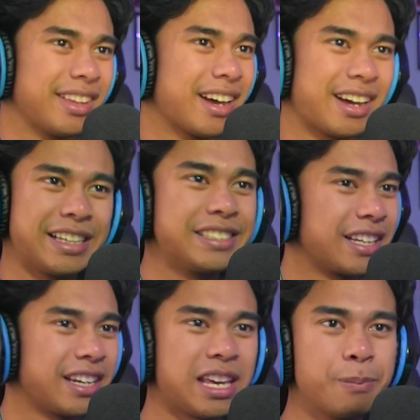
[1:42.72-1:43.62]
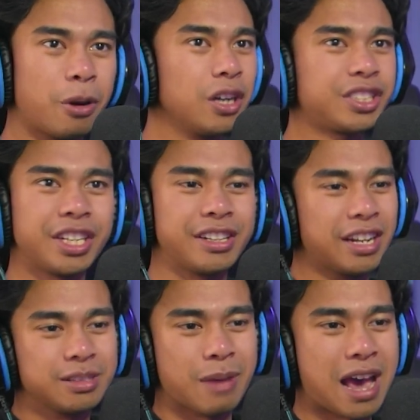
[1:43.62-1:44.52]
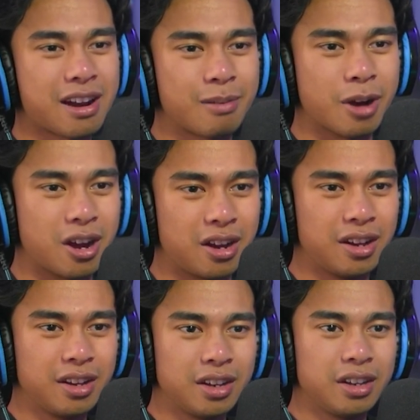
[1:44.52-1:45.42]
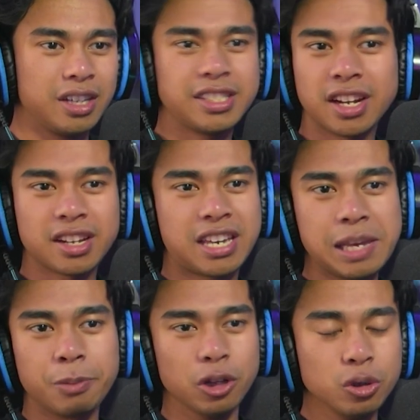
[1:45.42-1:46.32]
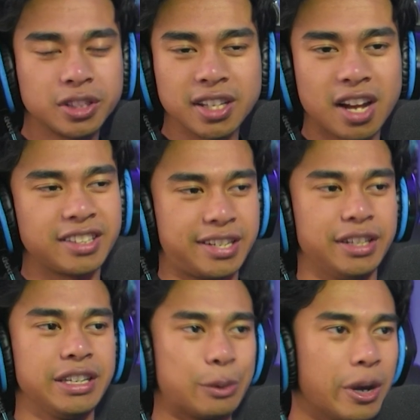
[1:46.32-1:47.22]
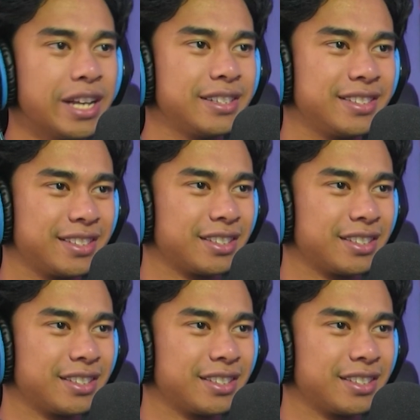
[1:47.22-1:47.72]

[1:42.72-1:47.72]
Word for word: Nah, he's gonna keep pushing. Doesn't matter, bro. He's gonna keep losing until he wins.